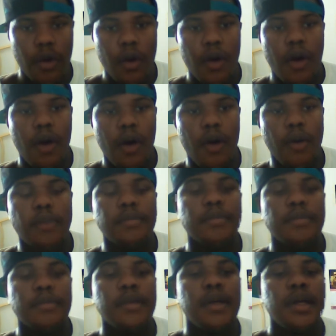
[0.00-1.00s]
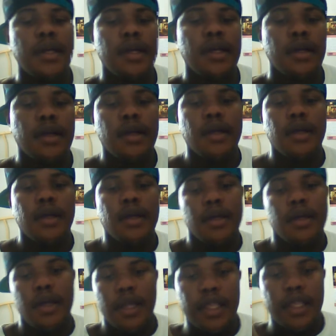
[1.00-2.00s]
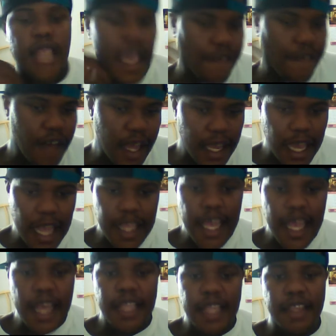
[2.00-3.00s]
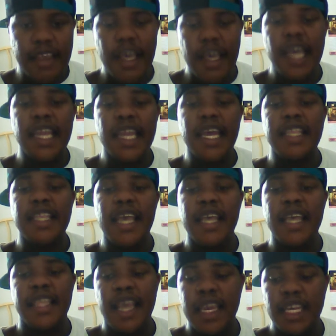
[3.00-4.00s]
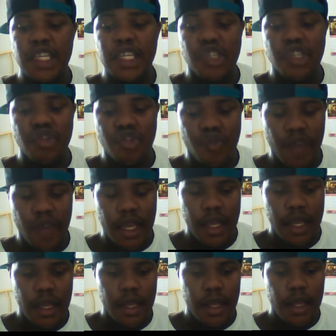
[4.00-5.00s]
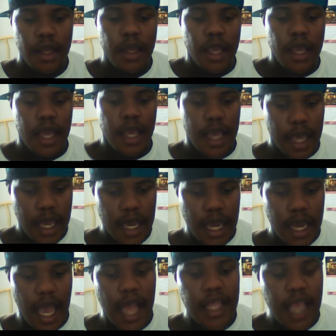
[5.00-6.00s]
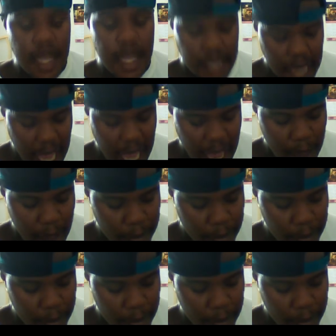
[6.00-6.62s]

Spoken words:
Um, they finally got that issue straight. And at that time,